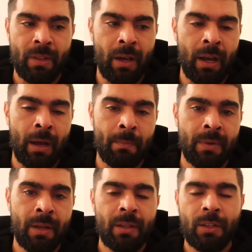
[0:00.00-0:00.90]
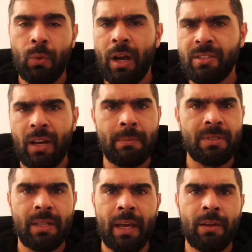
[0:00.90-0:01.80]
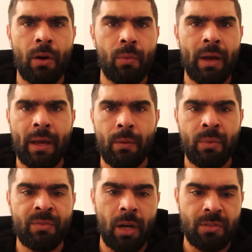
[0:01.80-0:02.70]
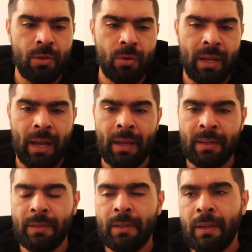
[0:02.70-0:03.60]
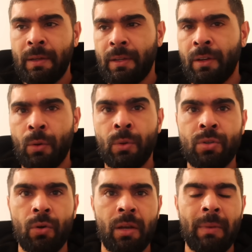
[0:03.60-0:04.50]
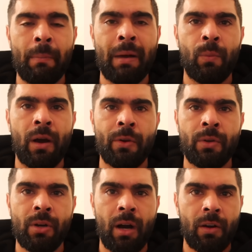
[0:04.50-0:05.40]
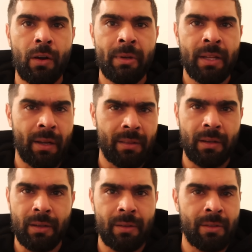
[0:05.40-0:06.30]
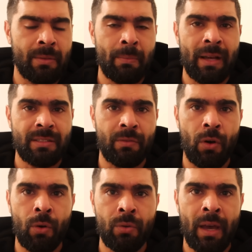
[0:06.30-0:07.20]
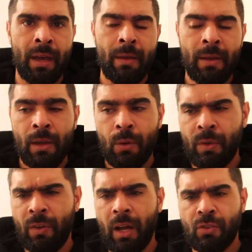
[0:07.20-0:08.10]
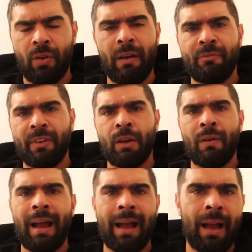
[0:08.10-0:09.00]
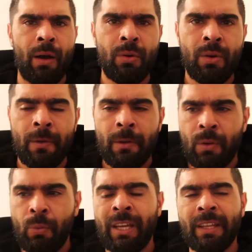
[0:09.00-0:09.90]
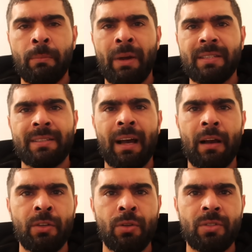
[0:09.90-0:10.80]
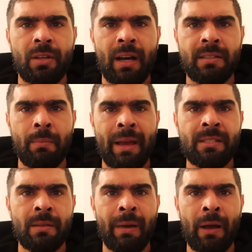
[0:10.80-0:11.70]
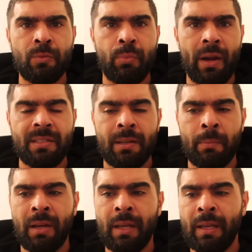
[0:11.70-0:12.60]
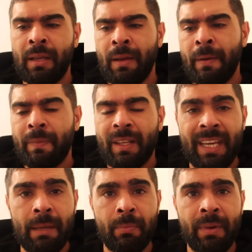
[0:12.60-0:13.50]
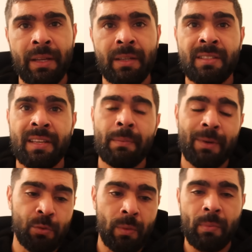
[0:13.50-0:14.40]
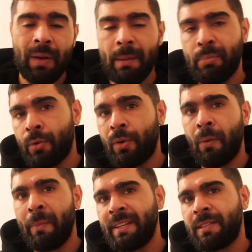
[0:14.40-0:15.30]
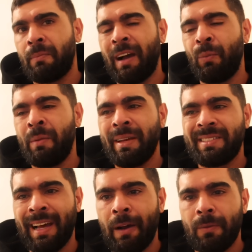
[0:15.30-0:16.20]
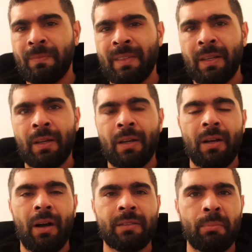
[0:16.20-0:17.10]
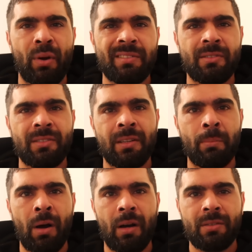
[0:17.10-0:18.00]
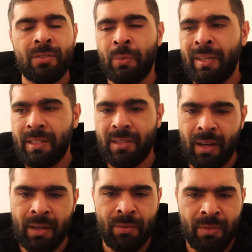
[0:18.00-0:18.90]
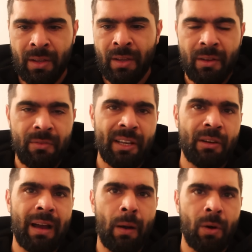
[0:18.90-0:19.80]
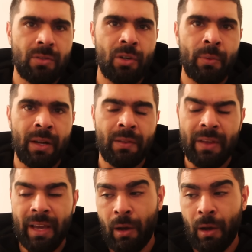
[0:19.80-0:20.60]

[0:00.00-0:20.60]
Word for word: Um, there were times today, though, where we've got to look at, and, you know, we're talking about Manuel Ugarte coming in. I think there's a massive hole there. We've got to try and figure out how we get the best out of utilising Mason Mount's pressing ability, keep him in, in the team, because when we play Bruno and Mason Mount, we miss out on a presence in the box, so we need to kind of figure out what's going on there.